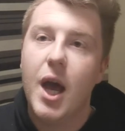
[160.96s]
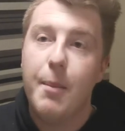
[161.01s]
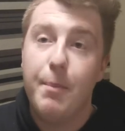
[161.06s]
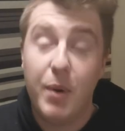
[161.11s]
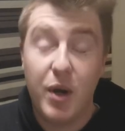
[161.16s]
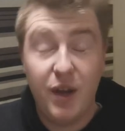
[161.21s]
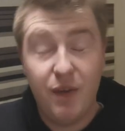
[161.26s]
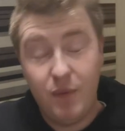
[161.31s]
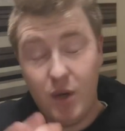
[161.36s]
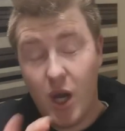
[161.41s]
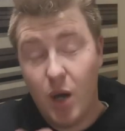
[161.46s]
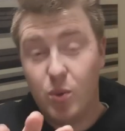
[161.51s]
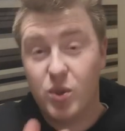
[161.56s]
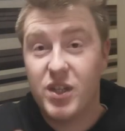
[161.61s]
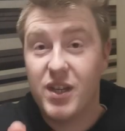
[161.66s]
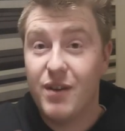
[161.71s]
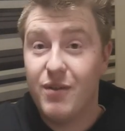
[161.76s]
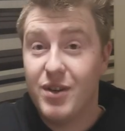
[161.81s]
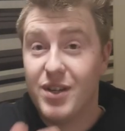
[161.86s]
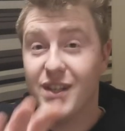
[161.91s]
But
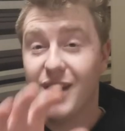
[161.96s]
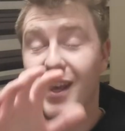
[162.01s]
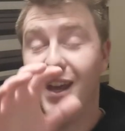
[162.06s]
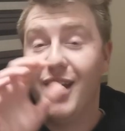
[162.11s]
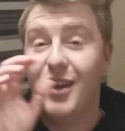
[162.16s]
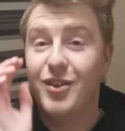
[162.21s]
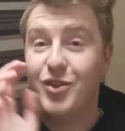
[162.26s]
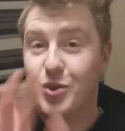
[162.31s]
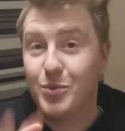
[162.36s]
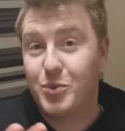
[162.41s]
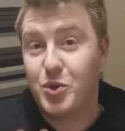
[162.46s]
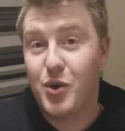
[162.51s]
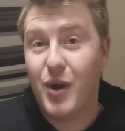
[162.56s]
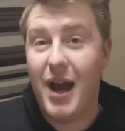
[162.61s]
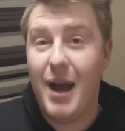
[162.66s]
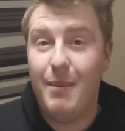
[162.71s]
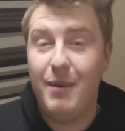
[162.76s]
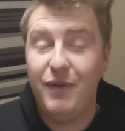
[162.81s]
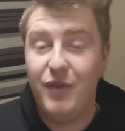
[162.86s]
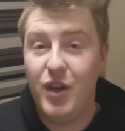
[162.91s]
seriously,
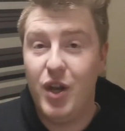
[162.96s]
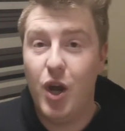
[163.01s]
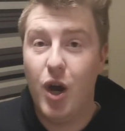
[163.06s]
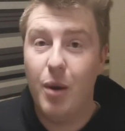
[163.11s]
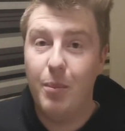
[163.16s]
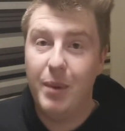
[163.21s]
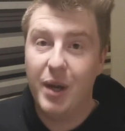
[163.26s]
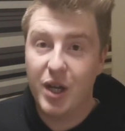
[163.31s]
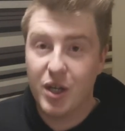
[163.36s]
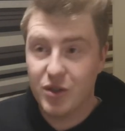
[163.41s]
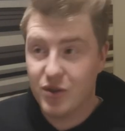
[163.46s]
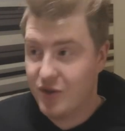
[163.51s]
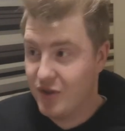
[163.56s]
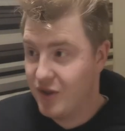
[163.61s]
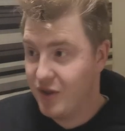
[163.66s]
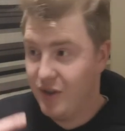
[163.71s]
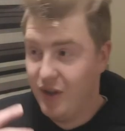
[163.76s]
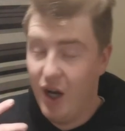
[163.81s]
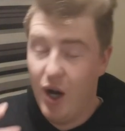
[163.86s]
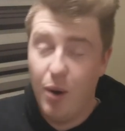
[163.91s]
subscribe if you're not,
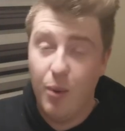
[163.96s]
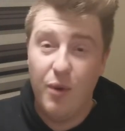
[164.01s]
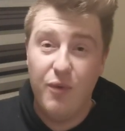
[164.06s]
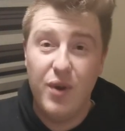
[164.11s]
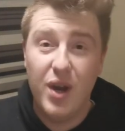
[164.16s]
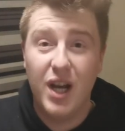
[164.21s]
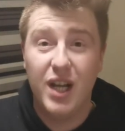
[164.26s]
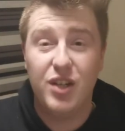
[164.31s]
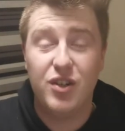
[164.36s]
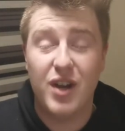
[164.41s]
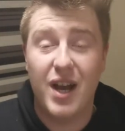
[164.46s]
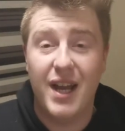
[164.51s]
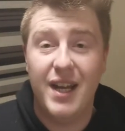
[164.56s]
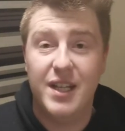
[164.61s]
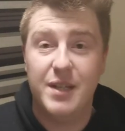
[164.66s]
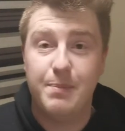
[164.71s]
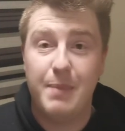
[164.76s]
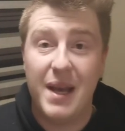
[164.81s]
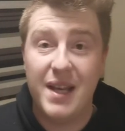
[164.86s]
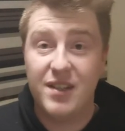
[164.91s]
because, you know, we're really trying
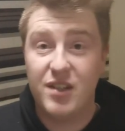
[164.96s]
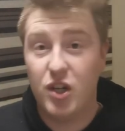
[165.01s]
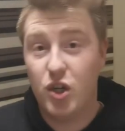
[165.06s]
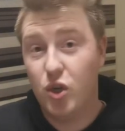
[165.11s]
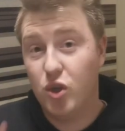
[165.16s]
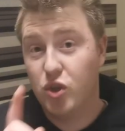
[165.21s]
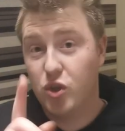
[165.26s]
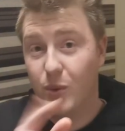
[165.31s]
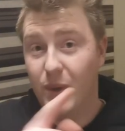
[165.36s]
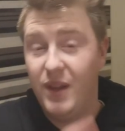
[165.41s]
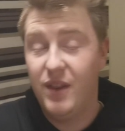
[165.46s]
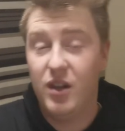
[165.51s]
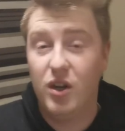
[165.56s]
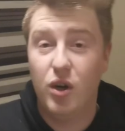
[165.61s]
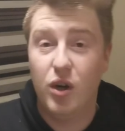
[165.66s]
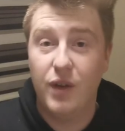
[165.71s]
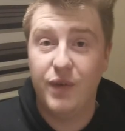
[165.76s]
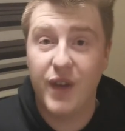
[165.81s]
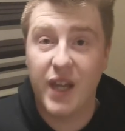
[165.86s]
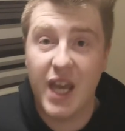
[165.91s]
our best, and also hit the
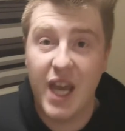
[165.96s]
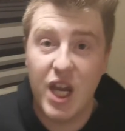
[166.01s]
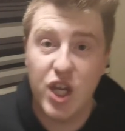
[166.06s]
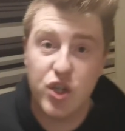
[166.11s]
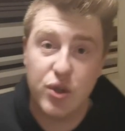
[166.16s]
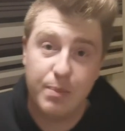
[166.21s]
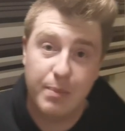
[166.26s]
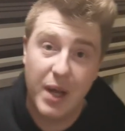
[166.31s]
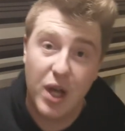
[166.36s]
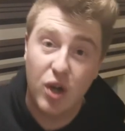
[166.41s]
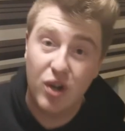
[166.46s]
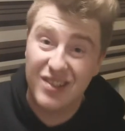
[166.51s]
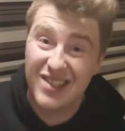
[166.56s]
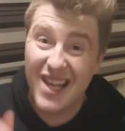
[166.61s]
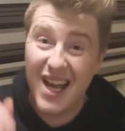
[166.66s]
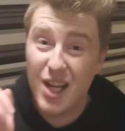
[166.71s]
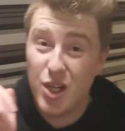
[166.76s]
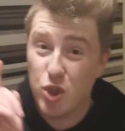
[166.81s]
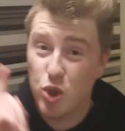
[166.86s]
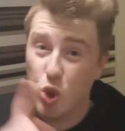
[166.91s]
notification bell, because
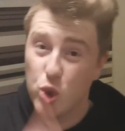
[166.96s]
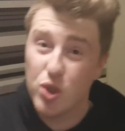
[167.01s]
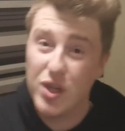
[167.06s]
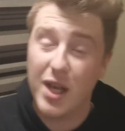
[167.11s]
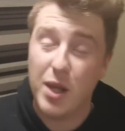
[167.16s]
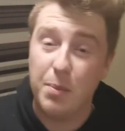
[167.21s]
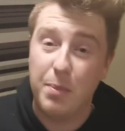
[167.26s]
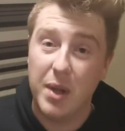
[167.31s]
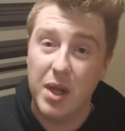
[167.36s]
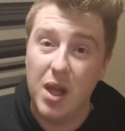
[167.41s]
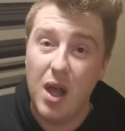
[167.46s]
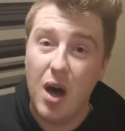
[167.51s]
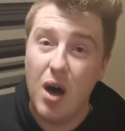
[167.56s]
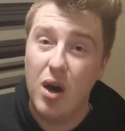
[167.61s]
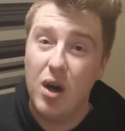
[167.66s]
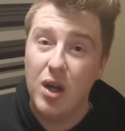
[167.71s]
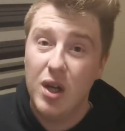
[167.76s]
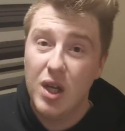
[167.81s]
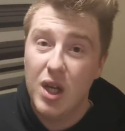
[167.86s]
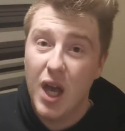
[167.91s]
that does help a
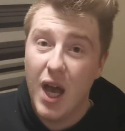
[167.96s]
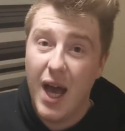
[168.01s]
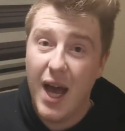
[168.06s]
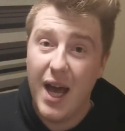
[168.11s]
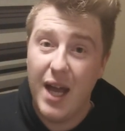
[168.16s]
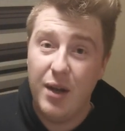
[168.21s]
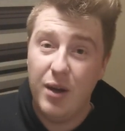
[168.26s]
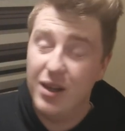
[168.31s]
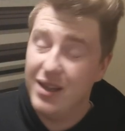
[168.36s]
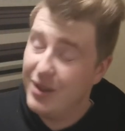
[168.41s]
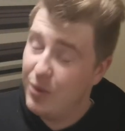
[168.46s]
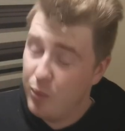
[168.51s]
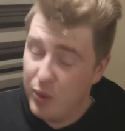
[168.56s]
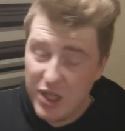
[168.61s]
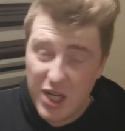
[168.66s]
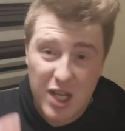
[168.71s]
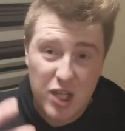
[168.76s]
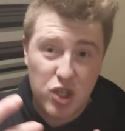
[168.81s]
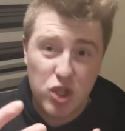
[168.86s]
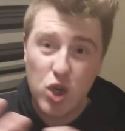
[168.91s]
lot. And we
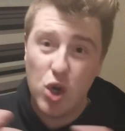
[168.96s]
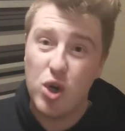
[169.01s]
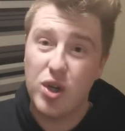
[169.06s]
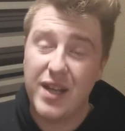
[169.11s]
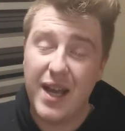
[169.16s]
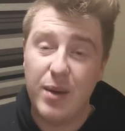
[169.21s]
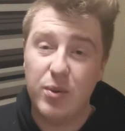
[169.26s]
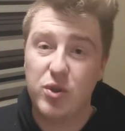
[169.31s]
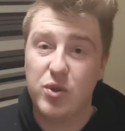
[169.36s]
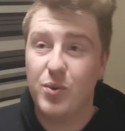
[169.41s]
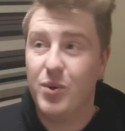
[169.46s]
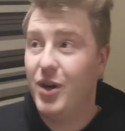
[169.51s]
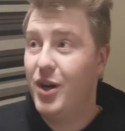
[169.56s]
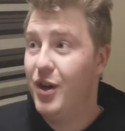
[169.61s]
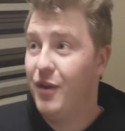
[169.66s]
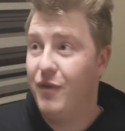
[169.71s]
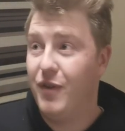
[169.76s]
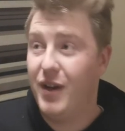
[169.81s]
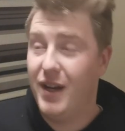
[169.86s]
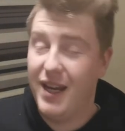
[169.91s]
are so down to
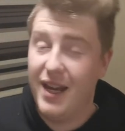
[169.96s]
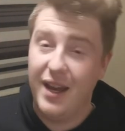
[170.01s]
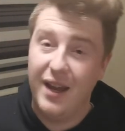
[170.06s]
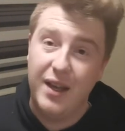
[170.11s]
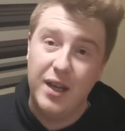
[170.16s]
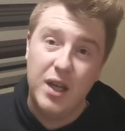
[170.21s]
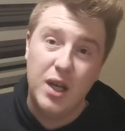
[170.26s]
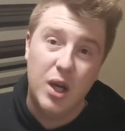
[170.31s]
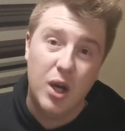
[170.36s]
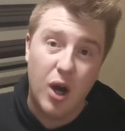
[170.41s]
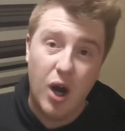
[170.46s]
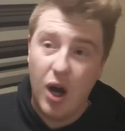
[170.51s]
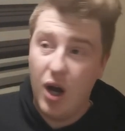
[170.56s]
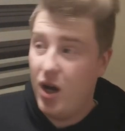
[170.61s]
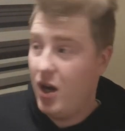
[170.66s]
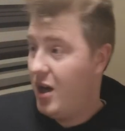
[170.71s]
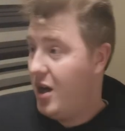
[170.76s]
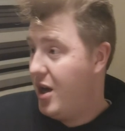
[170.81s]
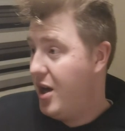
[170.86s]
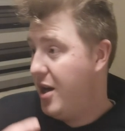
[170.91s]
earth on here.
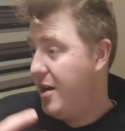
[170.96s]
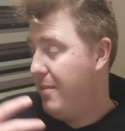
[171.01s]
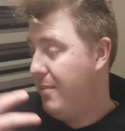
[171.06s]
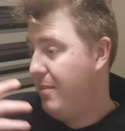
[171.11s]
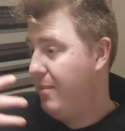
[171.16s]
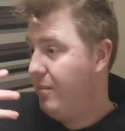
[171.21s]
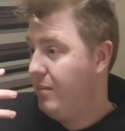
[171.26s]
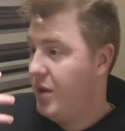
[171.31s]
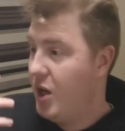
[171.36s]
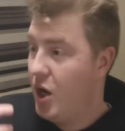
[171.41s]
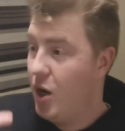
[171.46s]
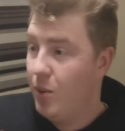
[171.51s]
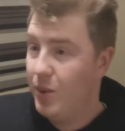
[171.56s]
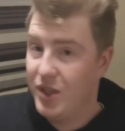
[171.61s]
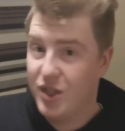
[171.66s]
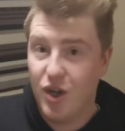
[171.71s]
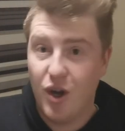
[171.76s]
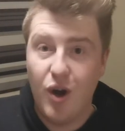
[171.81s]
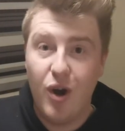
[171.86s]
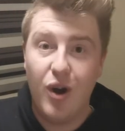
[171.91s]
You know, we
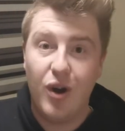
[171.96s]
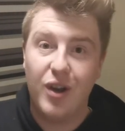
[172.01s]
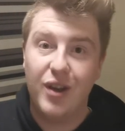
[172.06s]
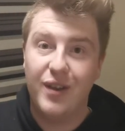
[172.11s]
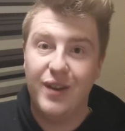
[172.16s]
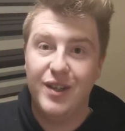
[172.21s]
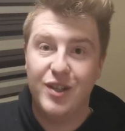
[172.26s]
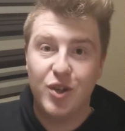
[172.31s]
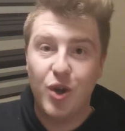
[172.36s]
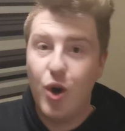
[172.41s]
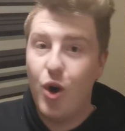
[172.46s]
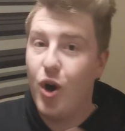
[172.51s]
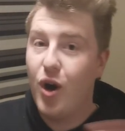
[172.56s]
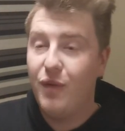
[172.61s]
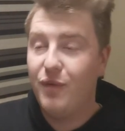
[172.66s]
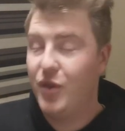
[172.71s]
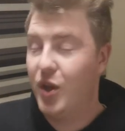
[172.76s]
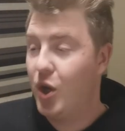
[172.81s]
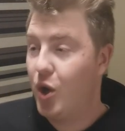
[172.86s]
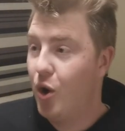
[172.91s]
talk, it's all
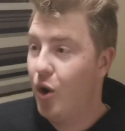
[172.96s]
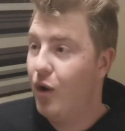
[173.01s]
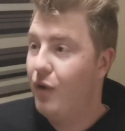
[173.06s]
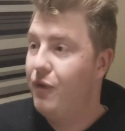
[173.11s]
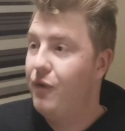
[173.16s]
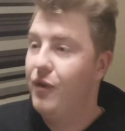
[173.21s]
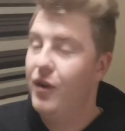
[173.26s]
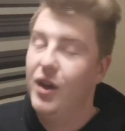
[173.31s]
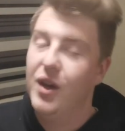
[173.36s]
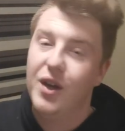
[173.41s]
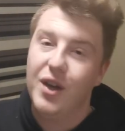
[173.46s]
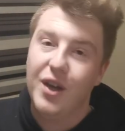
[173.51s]
off the cuff.